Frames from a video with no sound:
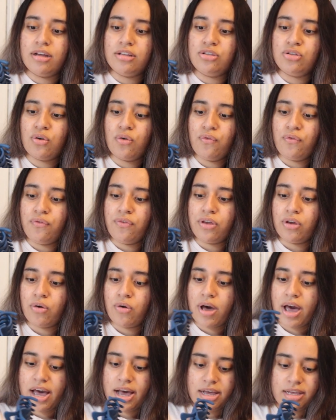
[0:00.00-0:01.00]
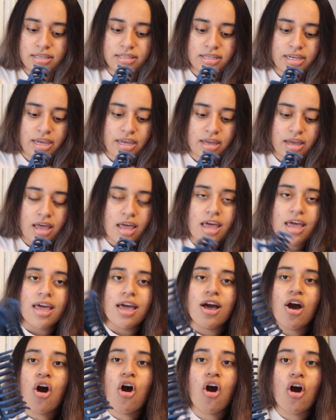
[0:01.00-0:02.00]
don't feel as like
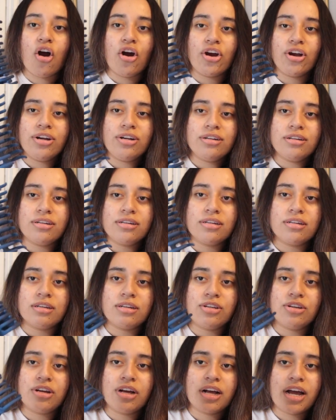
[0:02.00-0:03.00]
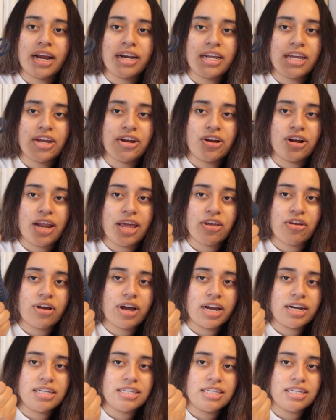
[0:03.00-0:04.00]
hard. You could kind of hear, like you
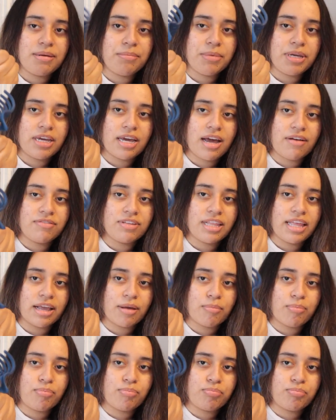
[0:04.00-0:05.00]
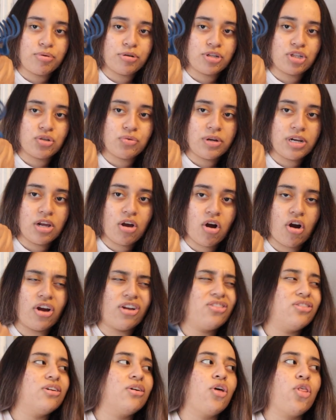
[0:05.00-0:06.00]
kind of see me, I have to like push really
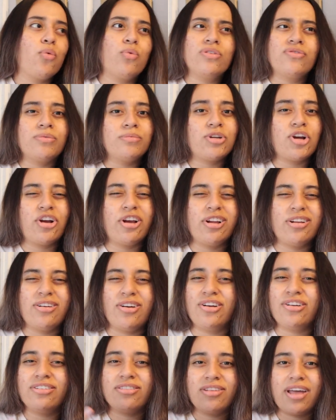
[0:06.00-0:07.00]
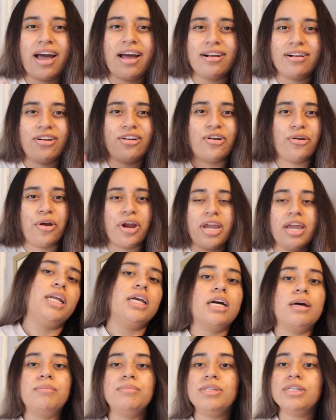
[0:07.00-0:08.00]
hard. The other ones from Target aren't that great. It
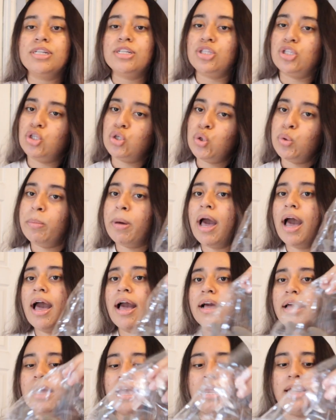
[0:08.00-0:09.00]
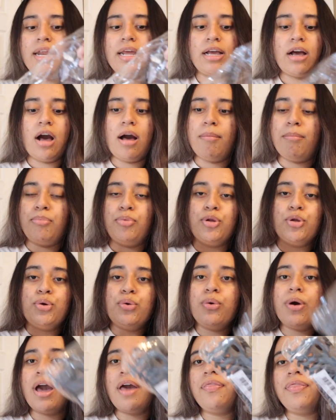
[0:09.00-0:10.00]
comes in a two pack, and I got blue
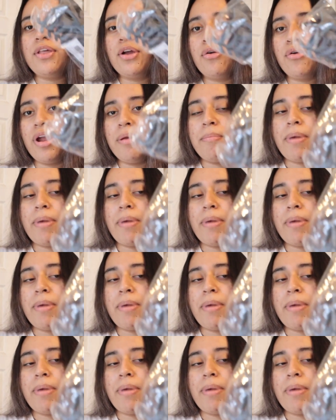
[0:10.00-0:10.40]
and the gray